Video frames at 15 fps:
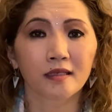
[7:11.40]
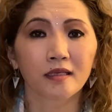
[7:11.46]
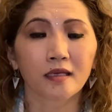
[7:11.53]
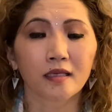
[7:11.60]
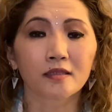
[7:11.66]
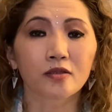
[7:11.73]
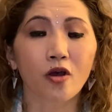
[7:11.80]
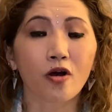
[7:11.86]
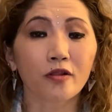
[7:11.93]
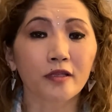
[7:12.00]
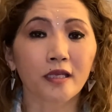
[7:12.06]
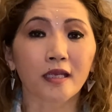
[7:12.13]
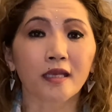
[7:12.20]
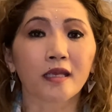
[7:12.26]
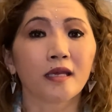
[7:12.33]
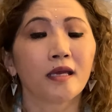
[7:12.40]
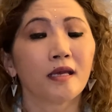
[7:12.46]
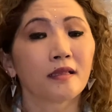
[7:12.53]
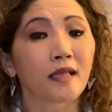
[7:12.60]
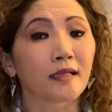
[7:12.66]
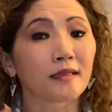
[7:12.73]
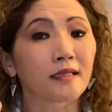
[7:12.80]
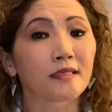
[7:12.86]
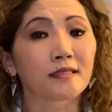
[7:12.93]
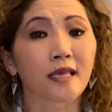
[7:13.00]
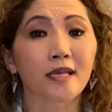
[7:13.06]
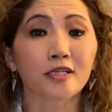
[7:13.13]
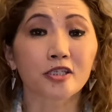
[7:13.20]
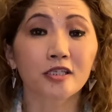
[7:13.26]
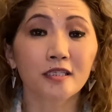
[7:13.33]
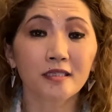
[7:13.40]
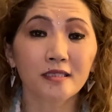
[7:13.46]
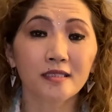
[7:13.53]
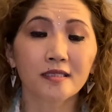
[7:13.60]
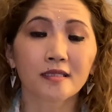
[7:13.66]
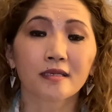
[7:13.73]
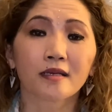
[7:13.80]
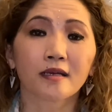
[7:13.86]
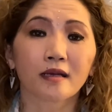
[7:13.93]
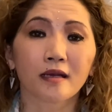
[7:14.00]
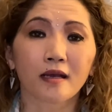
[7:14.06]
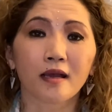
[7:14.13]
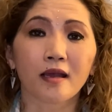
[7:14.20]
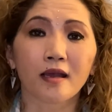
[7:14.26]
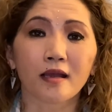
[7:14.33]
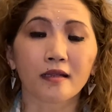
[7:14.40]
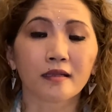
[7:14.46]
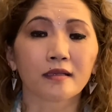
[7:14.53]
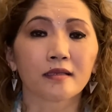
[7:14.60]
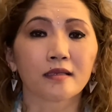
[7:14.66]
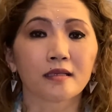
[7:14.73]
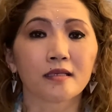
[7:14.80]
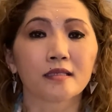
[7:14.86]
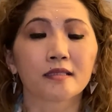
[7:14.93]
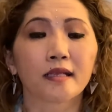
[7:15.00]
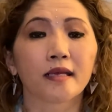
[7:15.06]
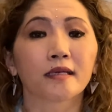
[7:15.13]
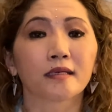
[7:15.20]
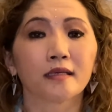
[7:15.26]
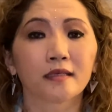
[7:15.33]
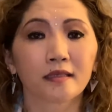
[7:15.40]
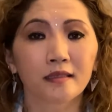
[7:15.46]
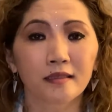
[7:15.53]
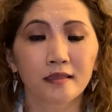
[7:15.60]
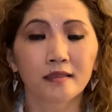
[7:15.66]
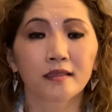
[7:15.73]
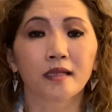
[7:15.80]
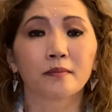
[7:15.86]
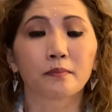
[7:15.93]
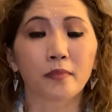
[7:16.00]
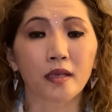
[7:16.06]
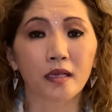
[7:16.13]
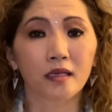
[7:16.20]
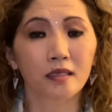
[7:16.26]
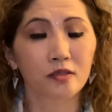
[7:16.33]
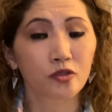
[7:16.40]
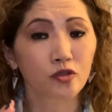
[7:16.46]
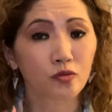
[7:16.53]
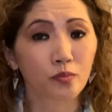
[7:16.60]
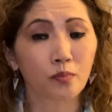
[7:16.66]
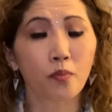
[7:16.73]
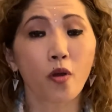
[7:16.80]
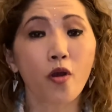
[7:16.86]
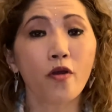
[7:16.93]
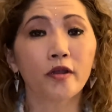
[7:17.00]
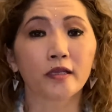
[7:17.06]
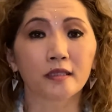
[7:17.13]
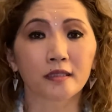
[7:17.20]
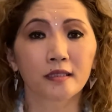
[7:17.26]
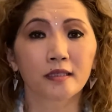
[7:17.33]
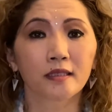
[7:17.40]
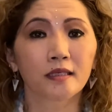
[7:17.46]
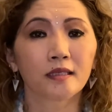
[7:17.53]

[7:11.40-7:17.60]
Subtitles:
It's only that decisions, and is like that point.